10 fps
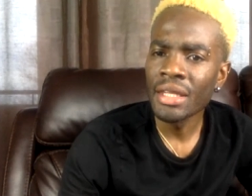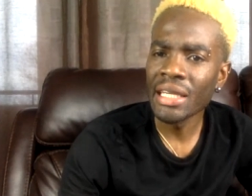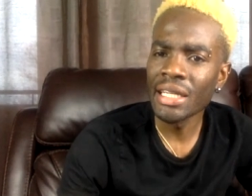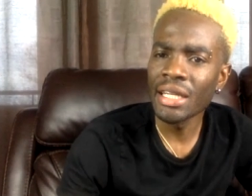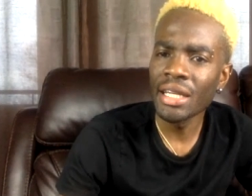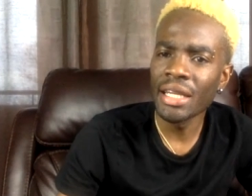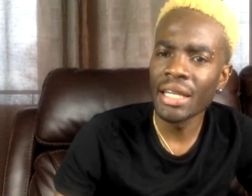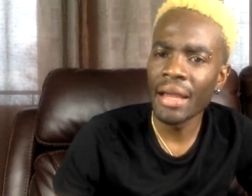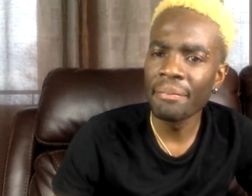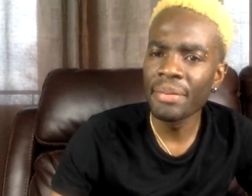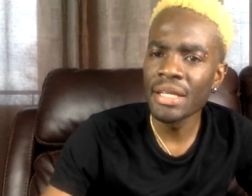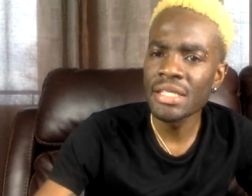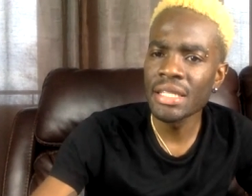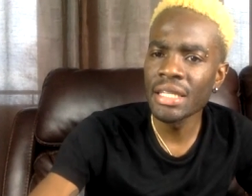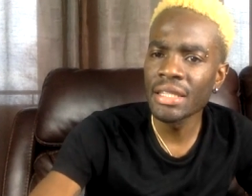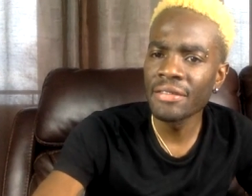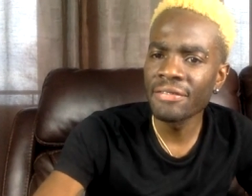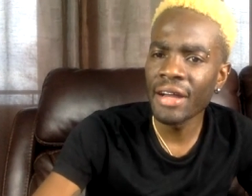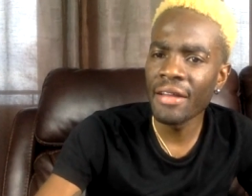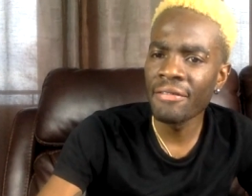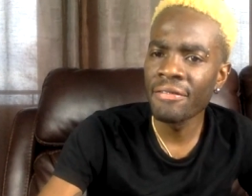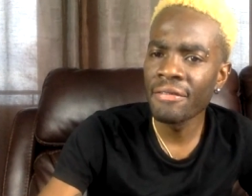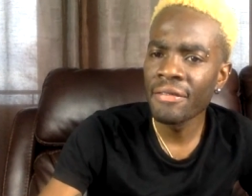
Canada then I place 85